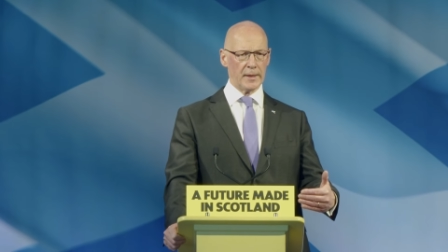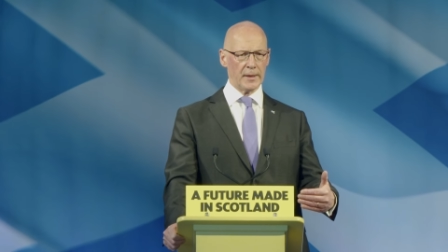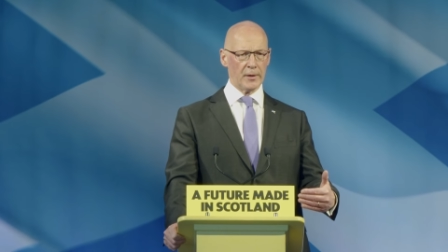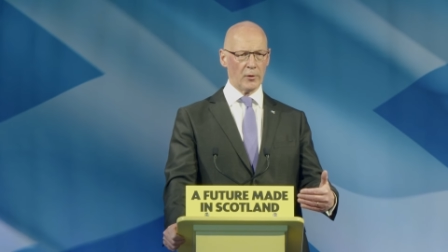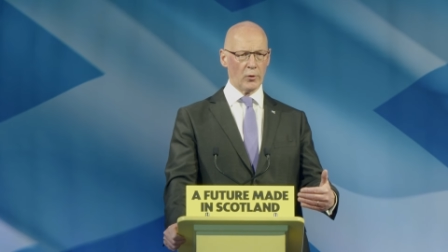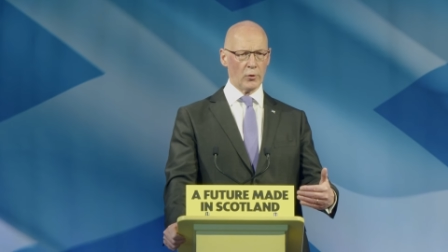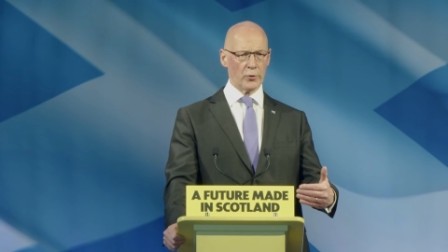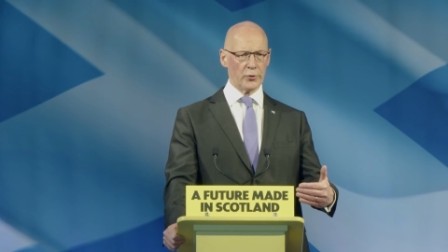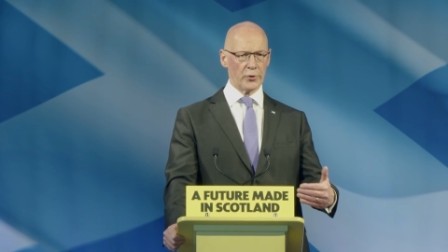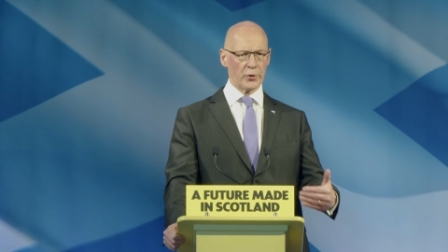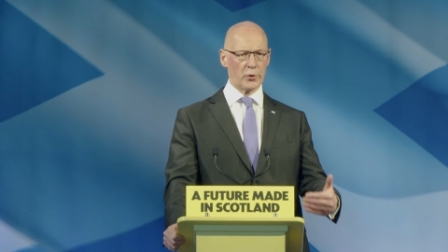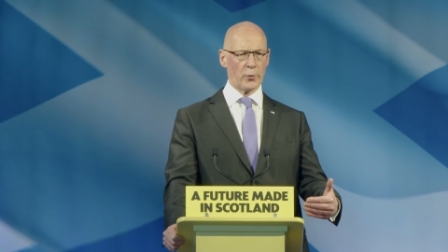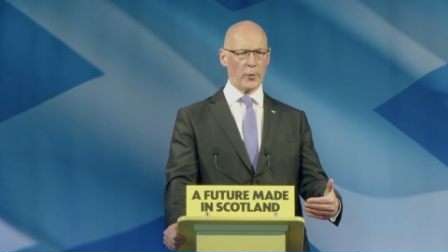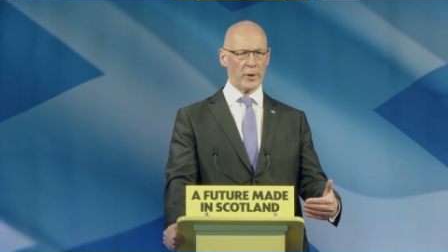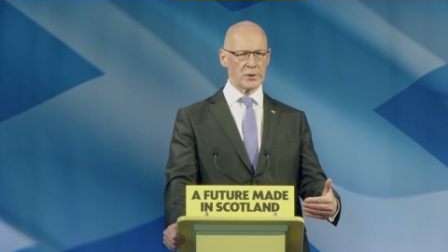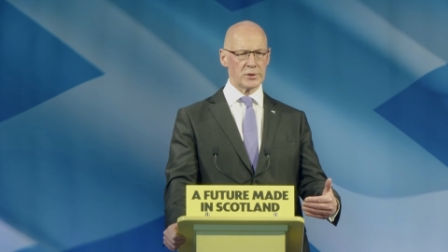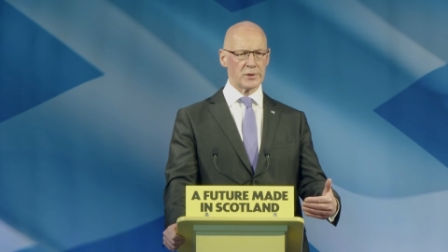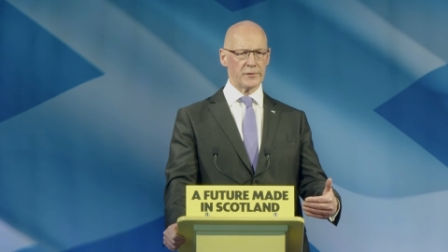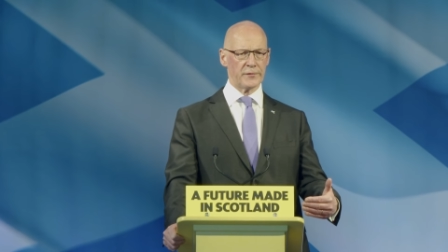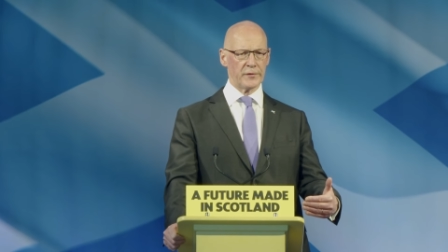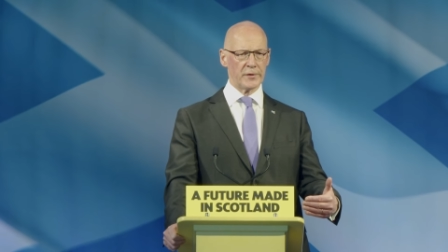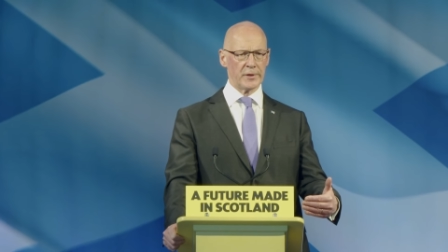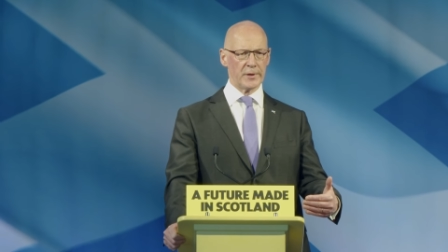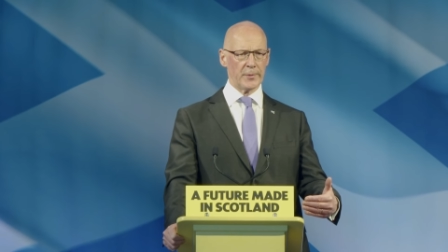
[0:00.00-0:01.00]
on the
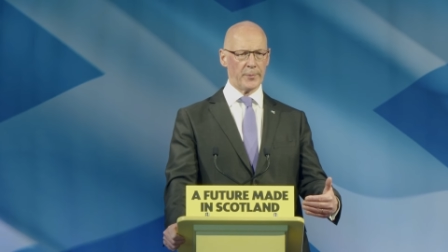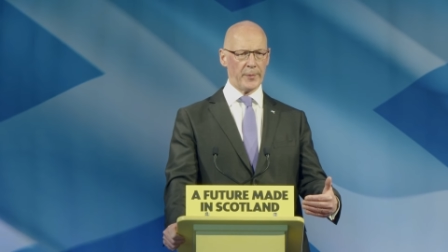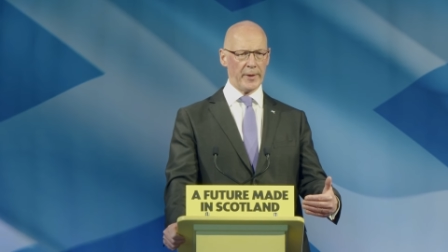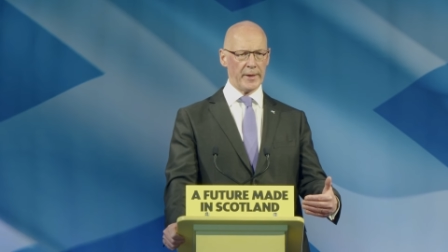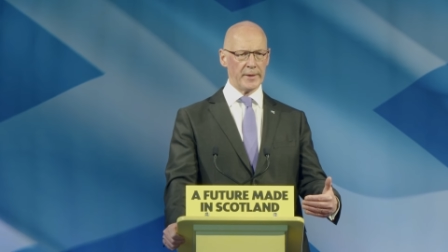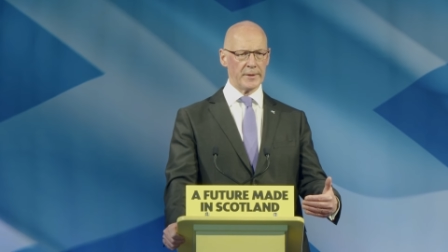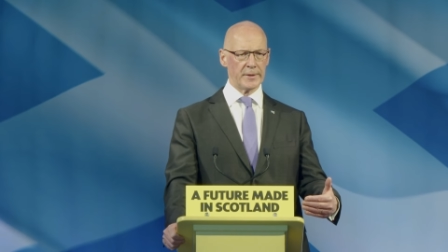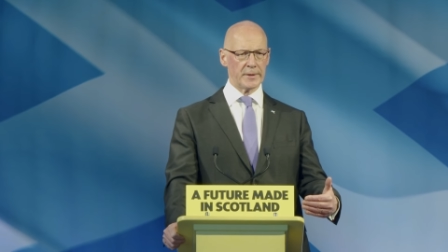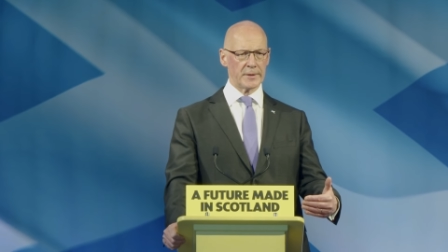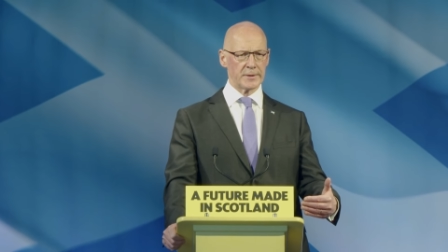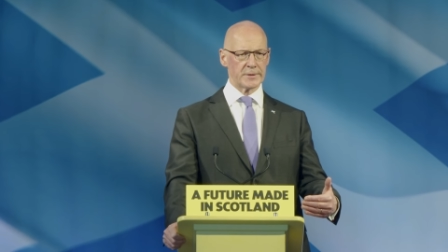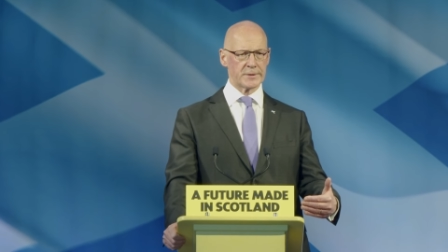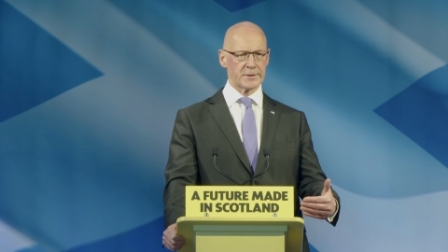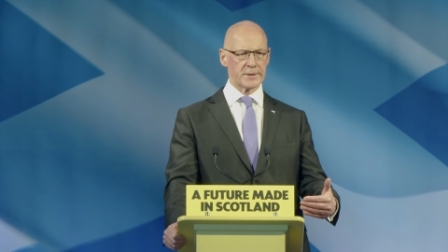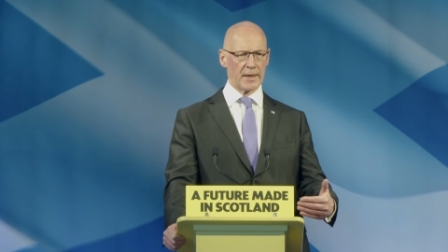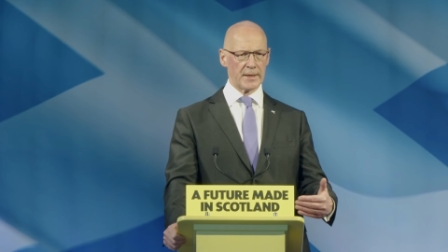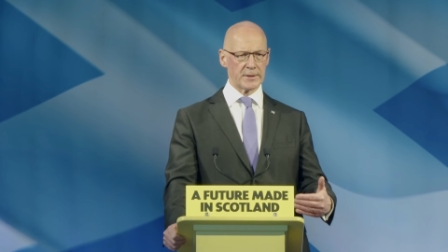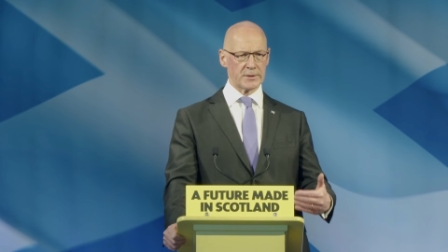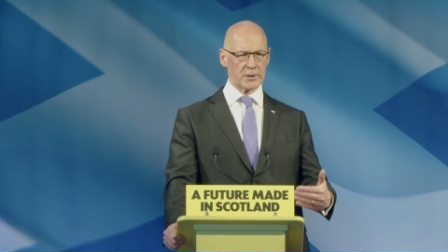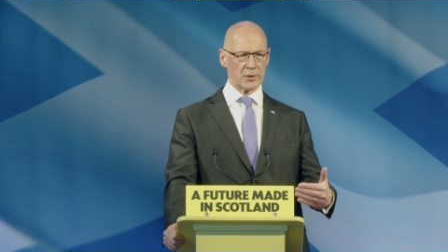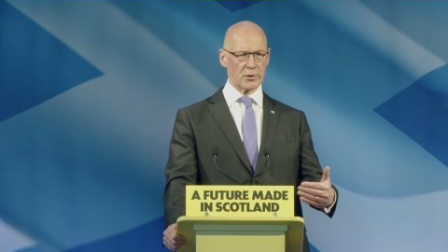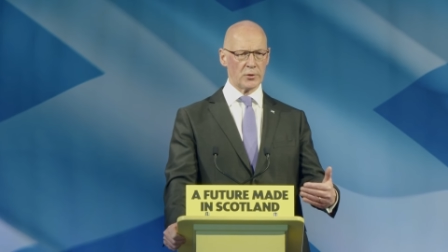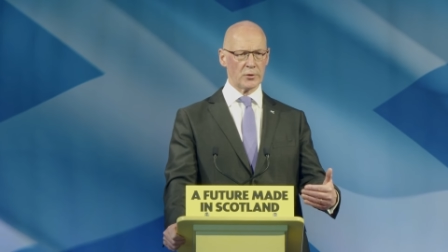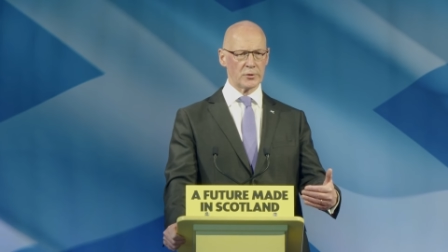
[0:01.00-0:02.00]
question of independence
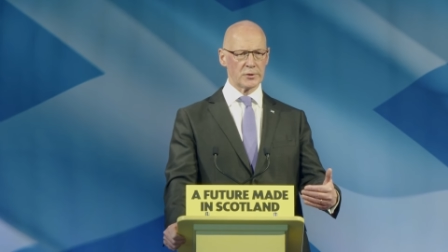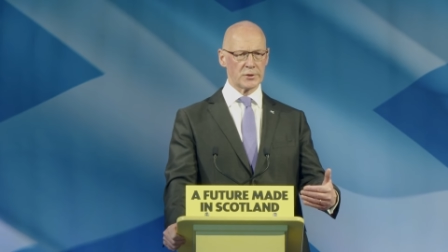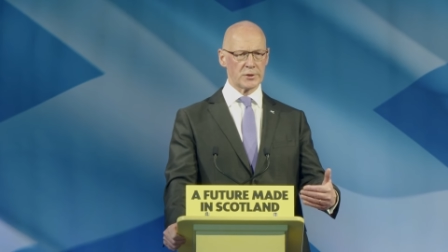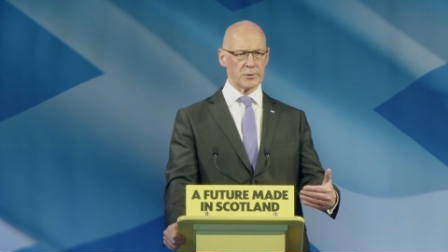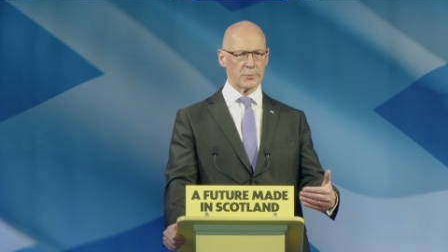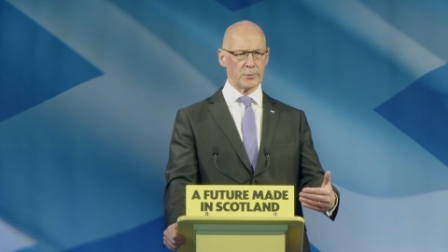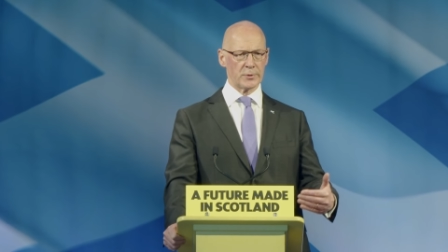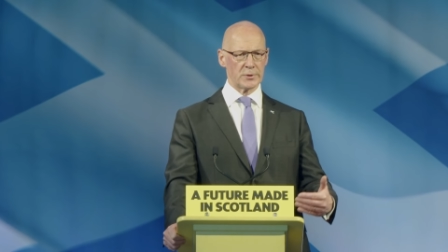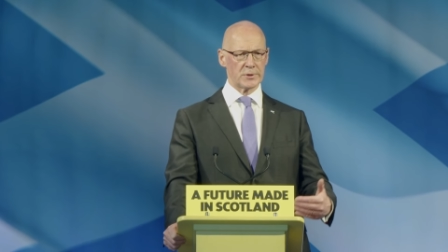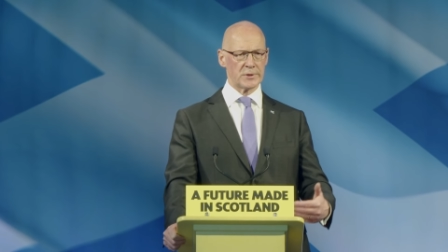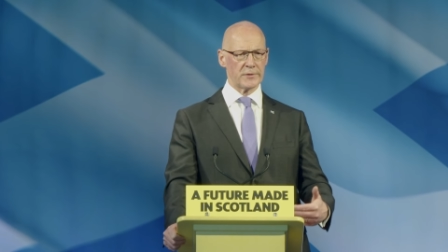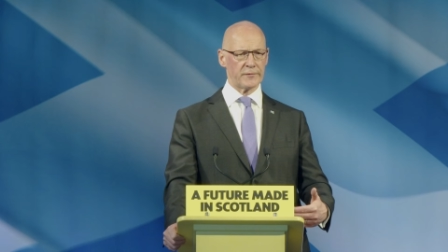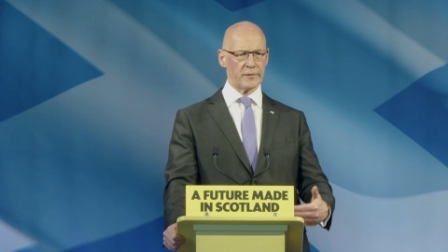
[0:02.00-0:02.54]
as a consequence